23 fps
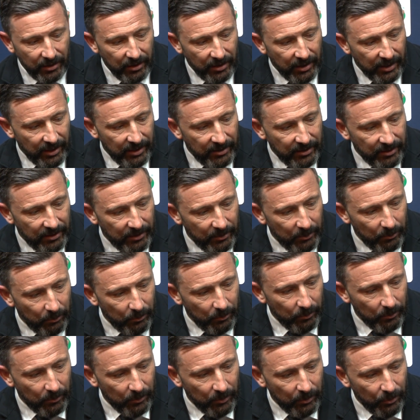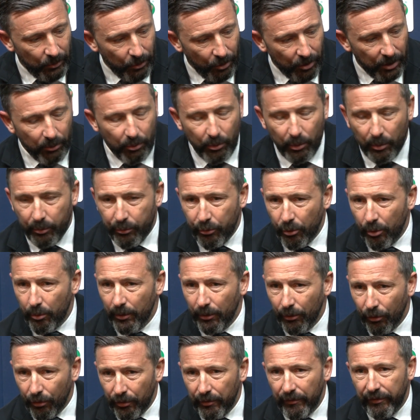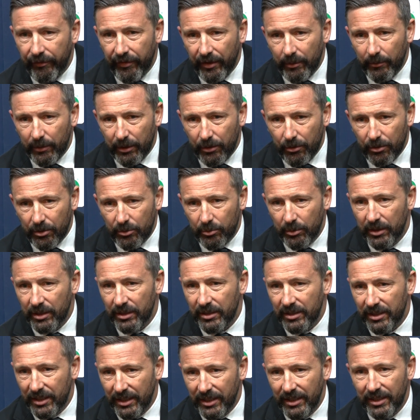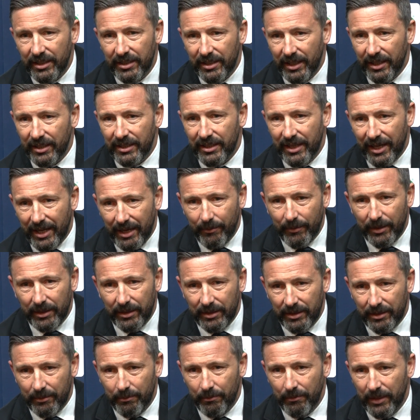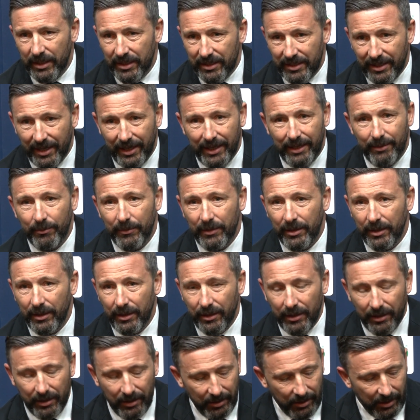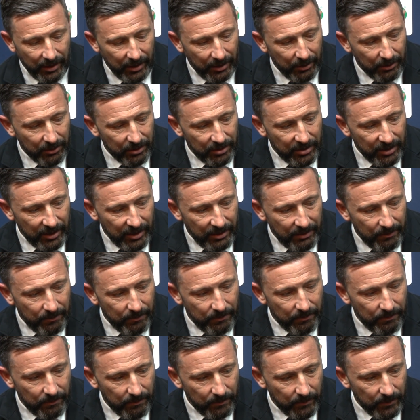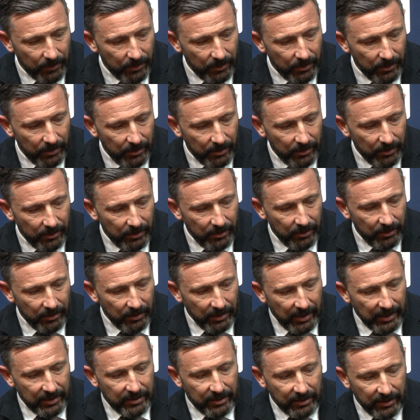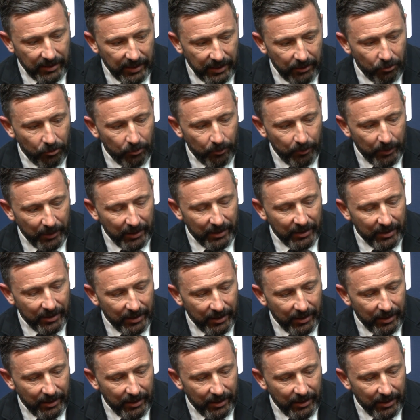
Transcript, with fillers: And not that we were probably looking for it because we can see these things happen. It's mistimed and it's um, accidental. But uh,